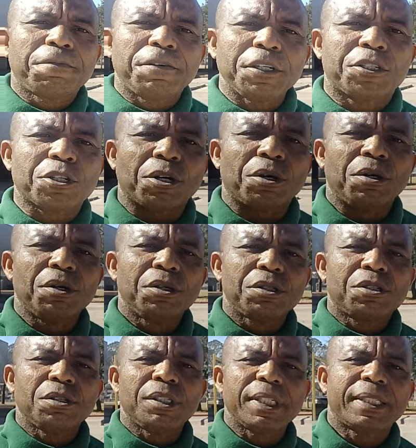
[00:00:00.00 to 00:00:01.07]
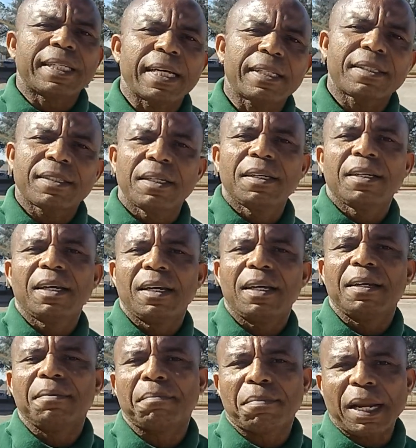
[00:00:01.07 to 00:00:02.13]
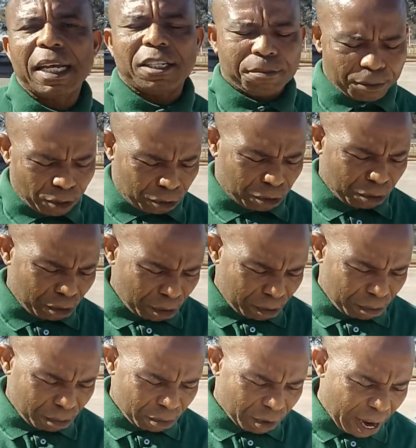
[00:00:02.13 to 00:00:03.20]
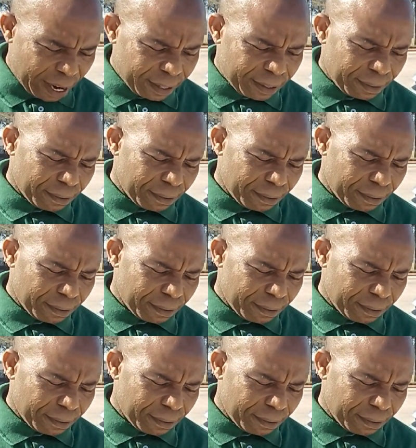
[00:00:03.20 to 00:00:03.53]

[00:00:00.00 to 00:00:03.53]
feature to detect blind spot, right?